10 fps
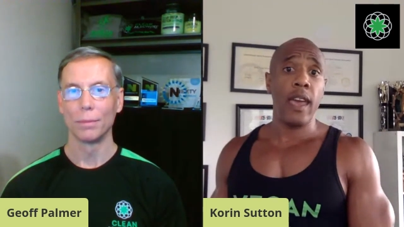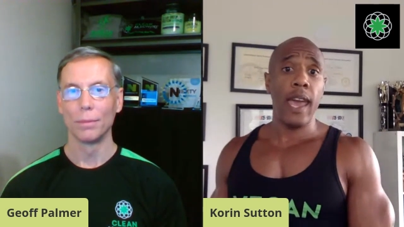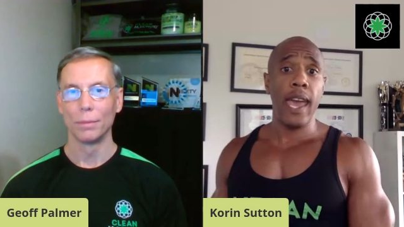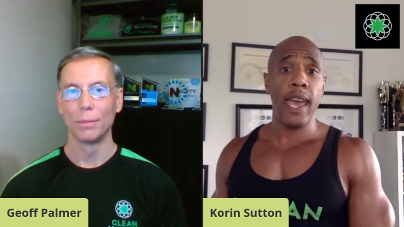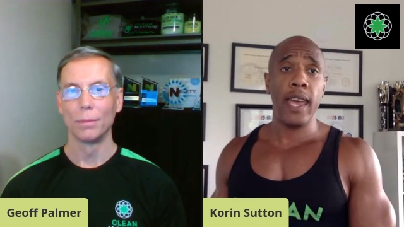
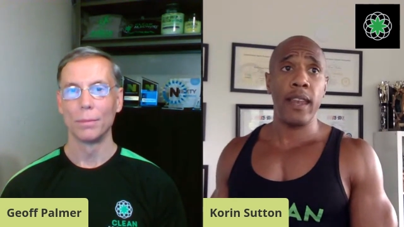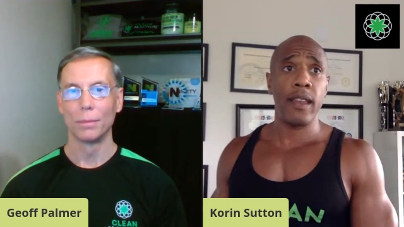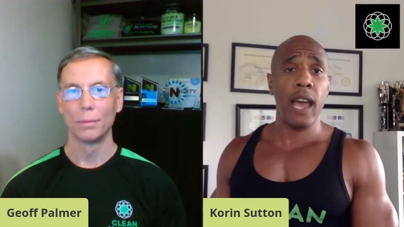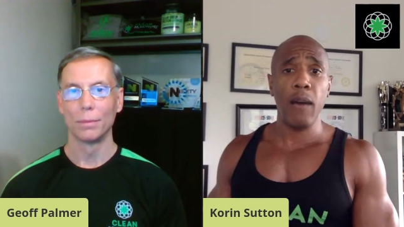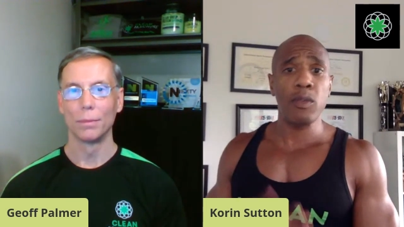Speaker 1: and
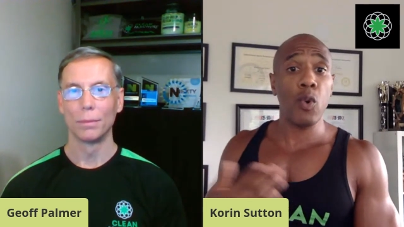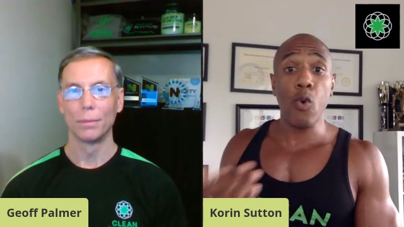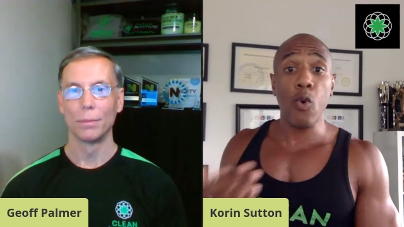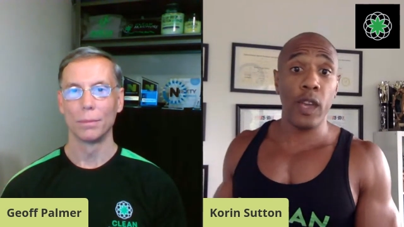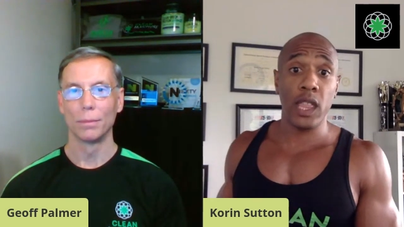I was
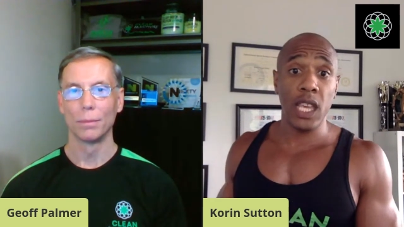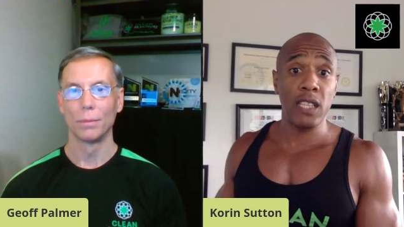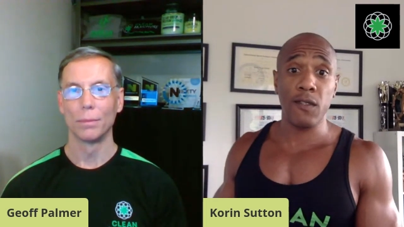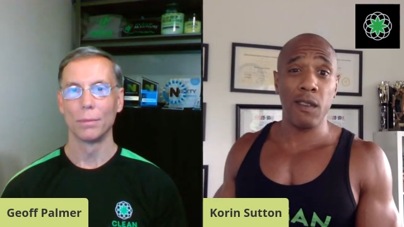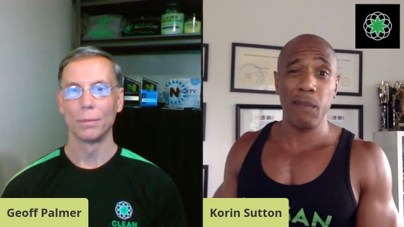ordering
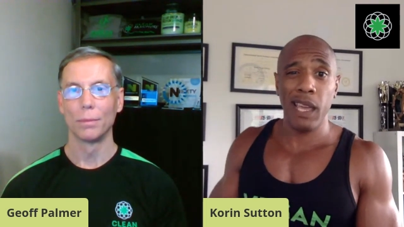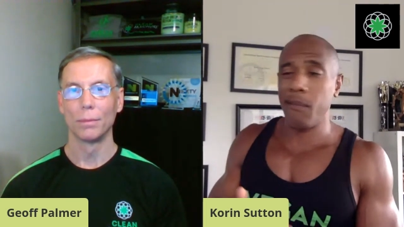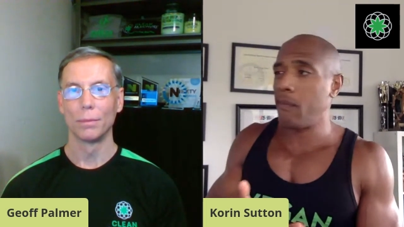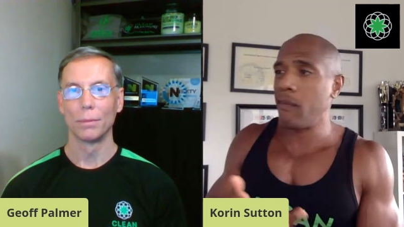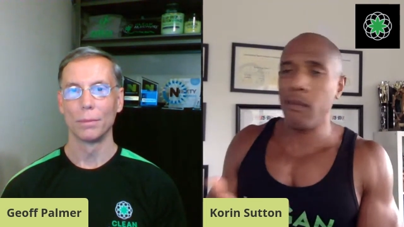things from like,
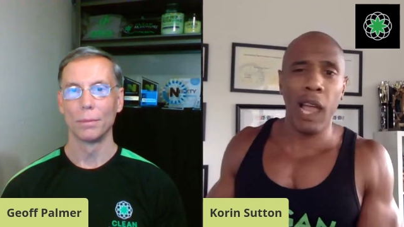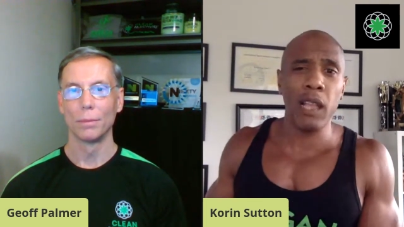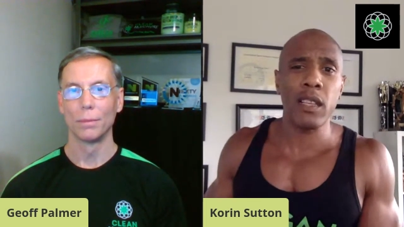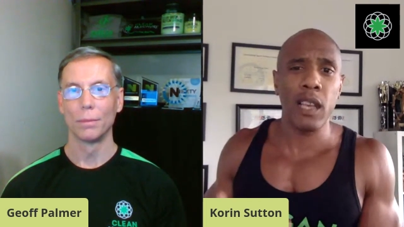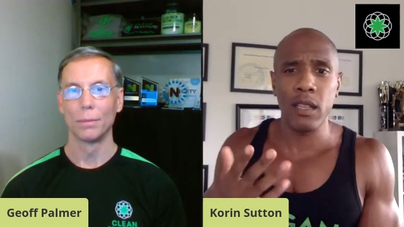like
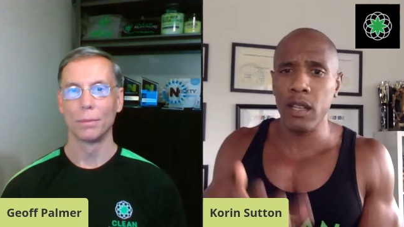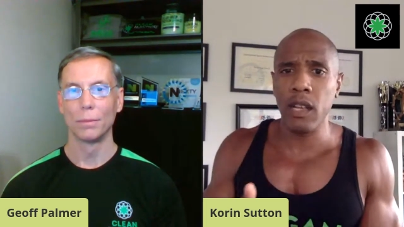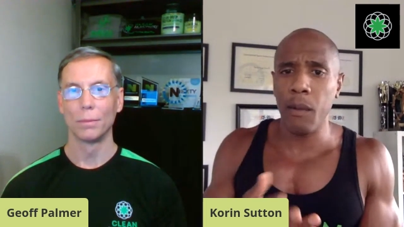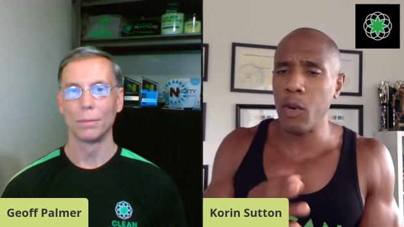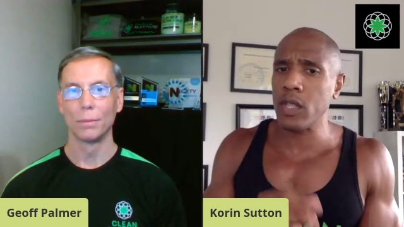
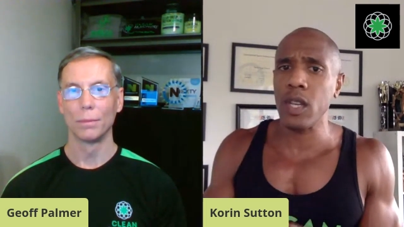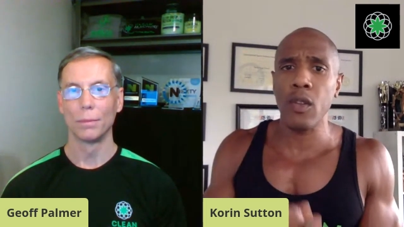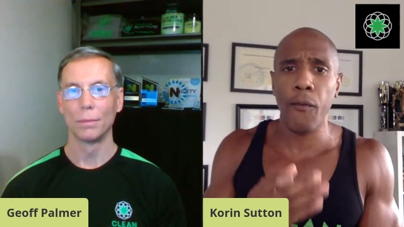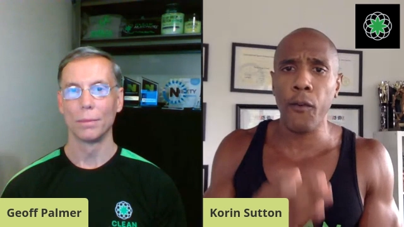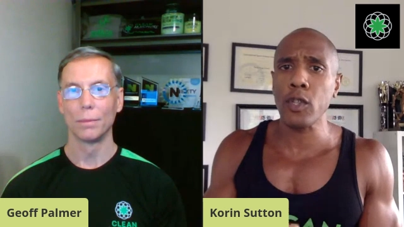I want to tell
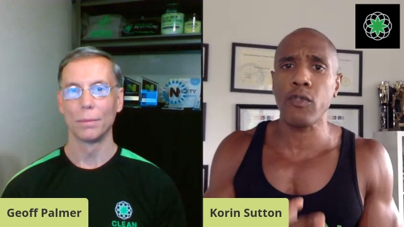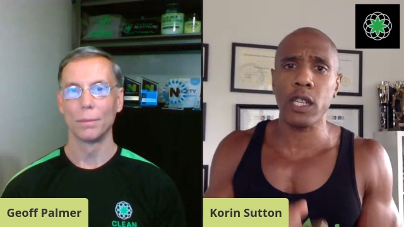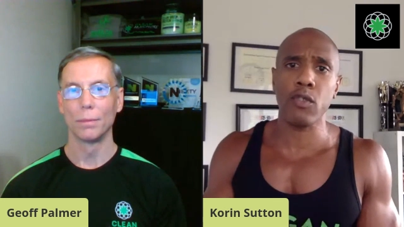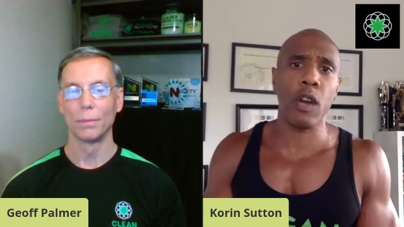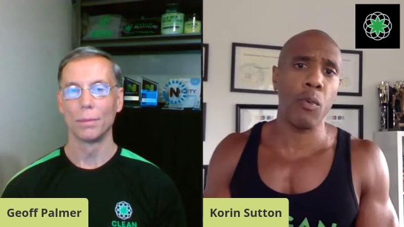you the first
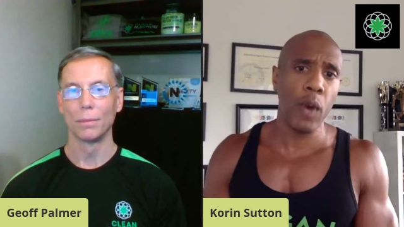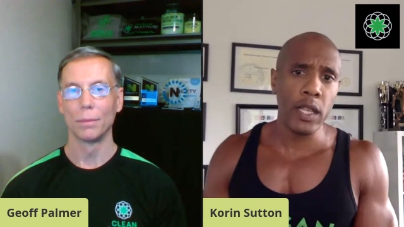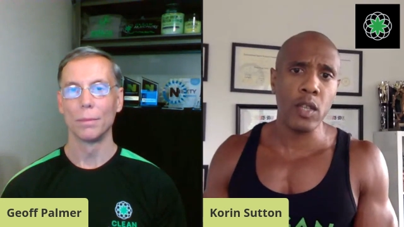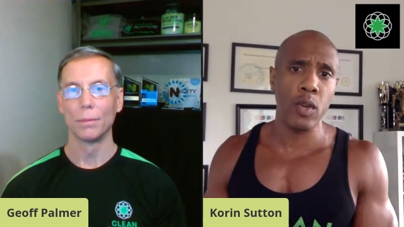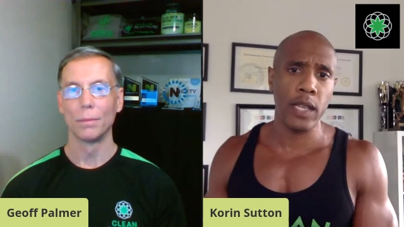restaurant I
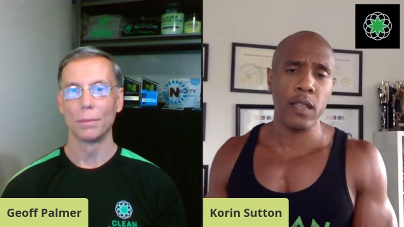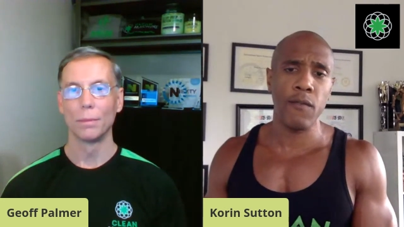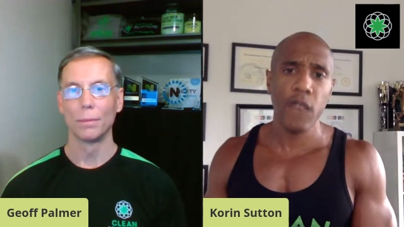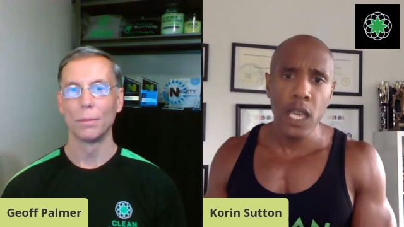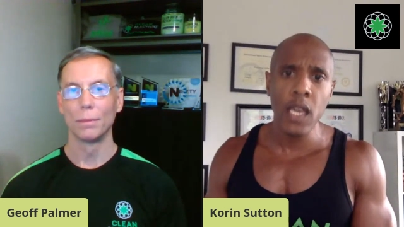went to as a
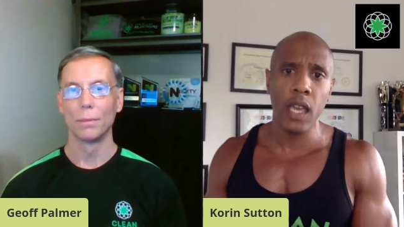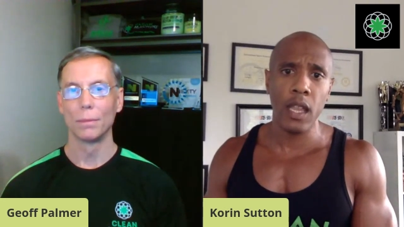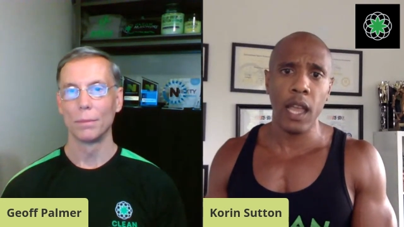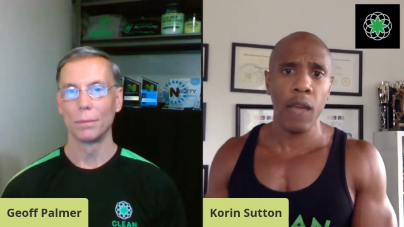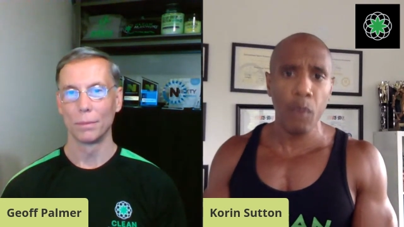vegan,
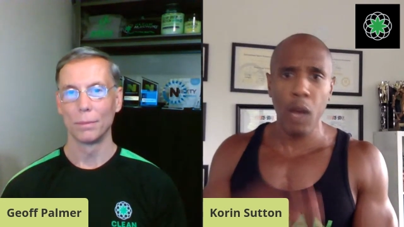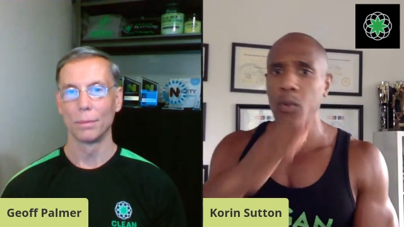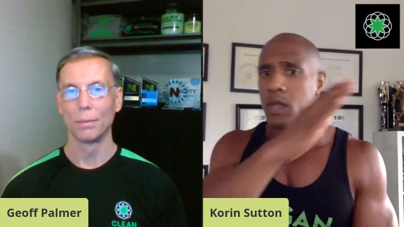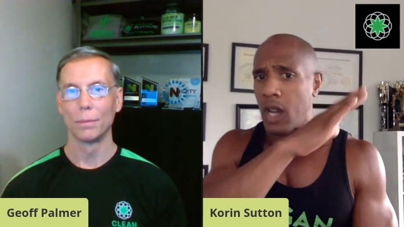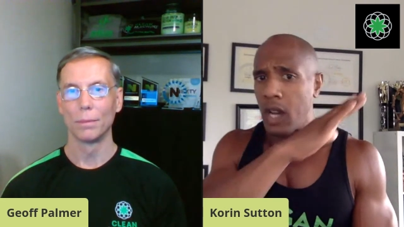like when I
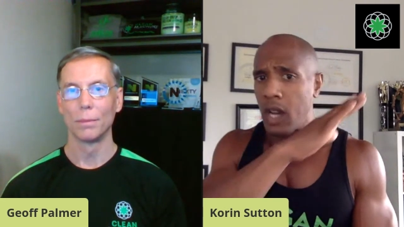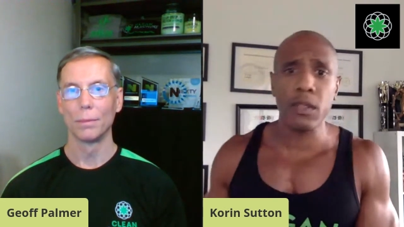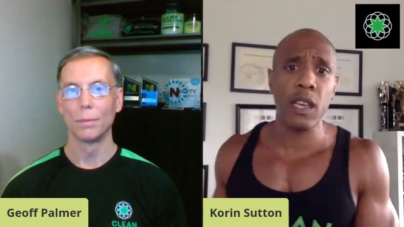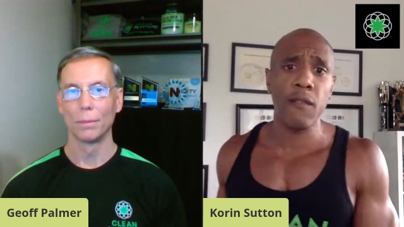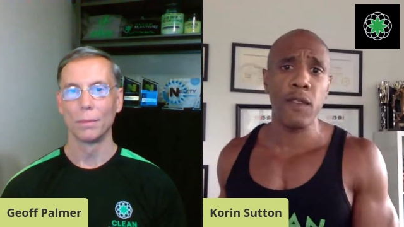was 100
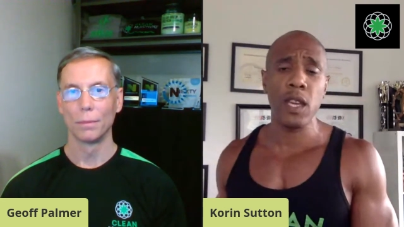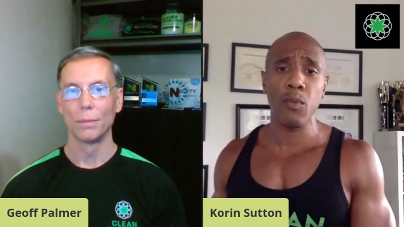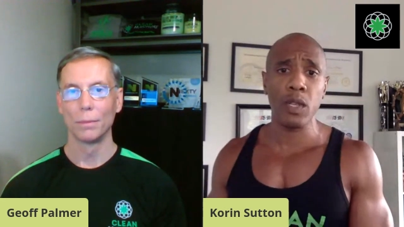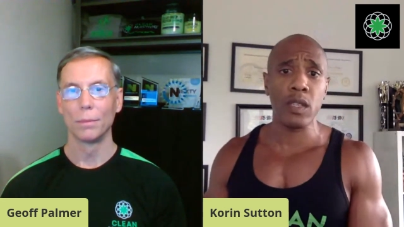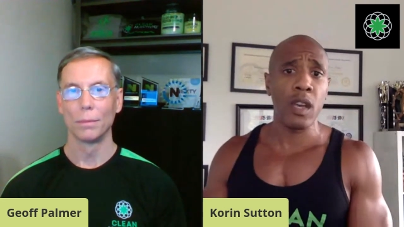percent vegan,
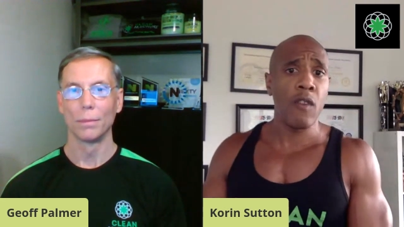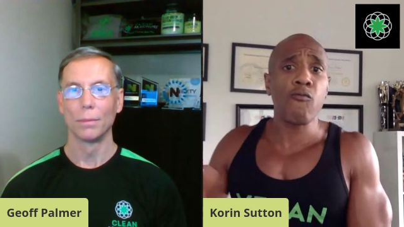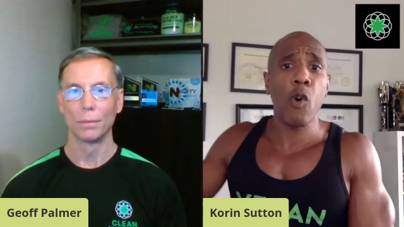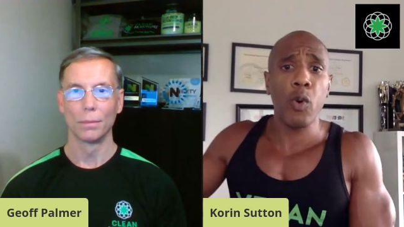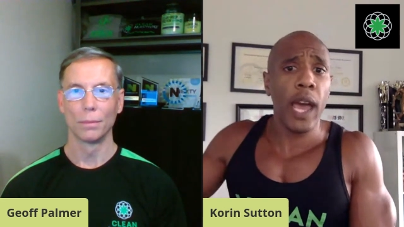was
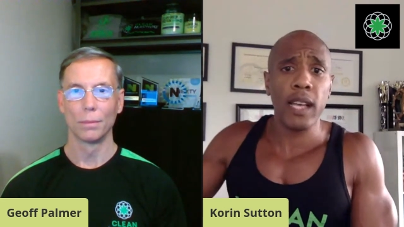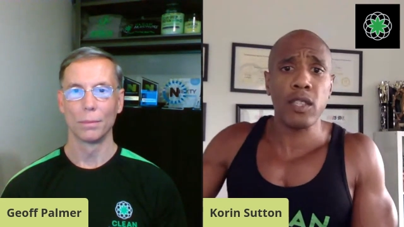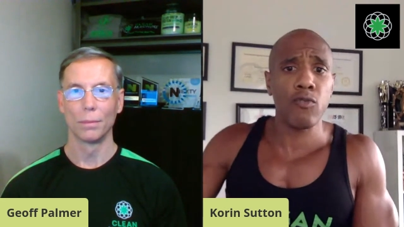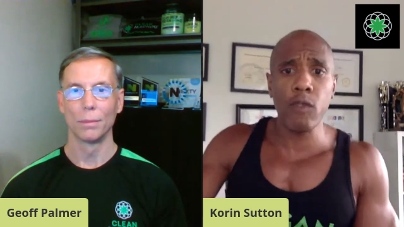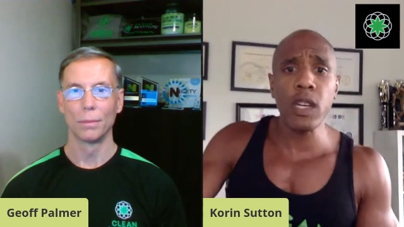
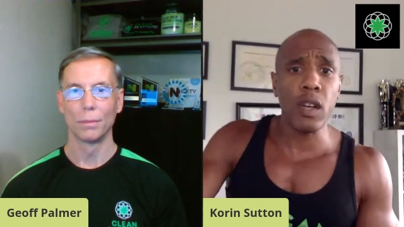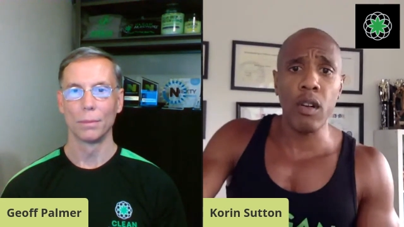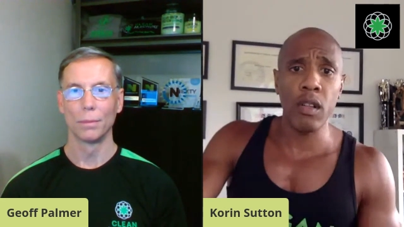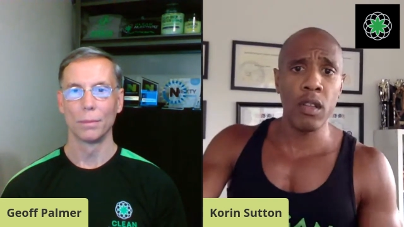Roadhouse Grill.